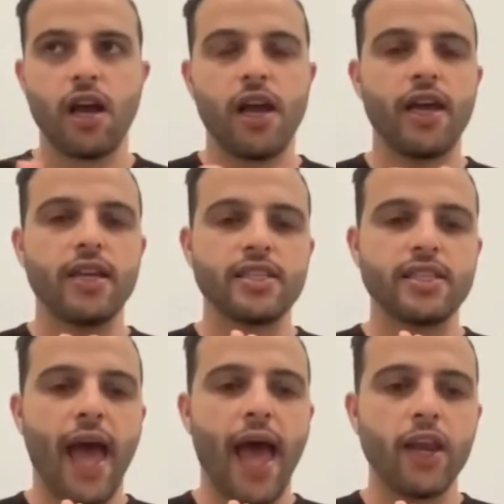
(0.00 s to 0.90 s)
is
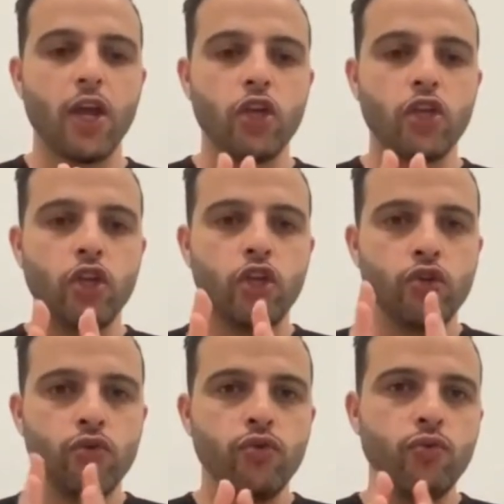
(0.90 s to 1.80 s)
that
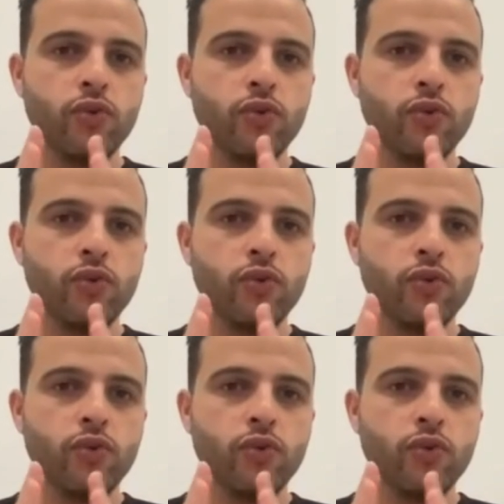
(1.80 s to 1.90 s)
you